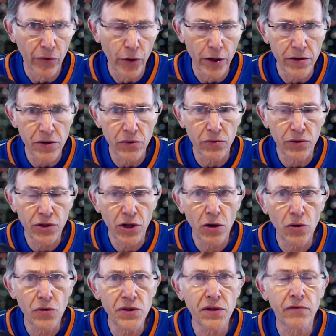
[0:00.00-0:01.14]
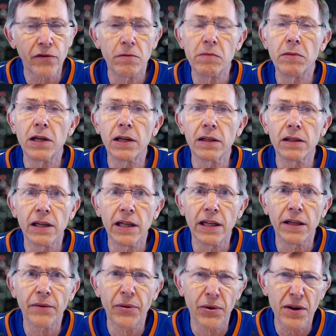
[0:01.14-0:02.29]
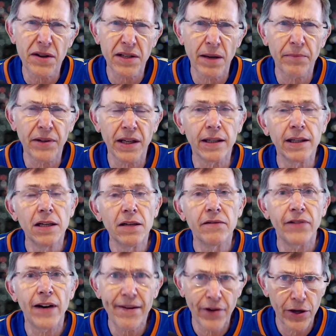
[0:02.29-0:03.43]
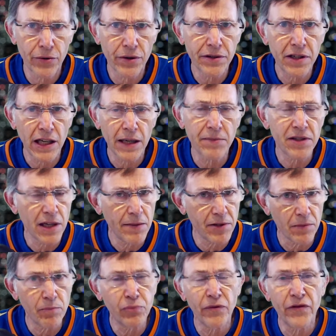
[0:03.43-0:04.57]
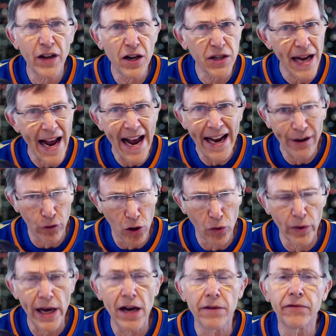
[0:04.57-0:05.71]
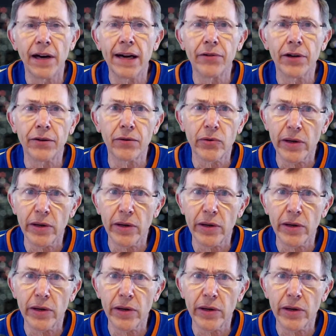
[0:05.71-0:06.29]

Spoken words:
where you chose from among 30-something 500 teams that finished at or around 500.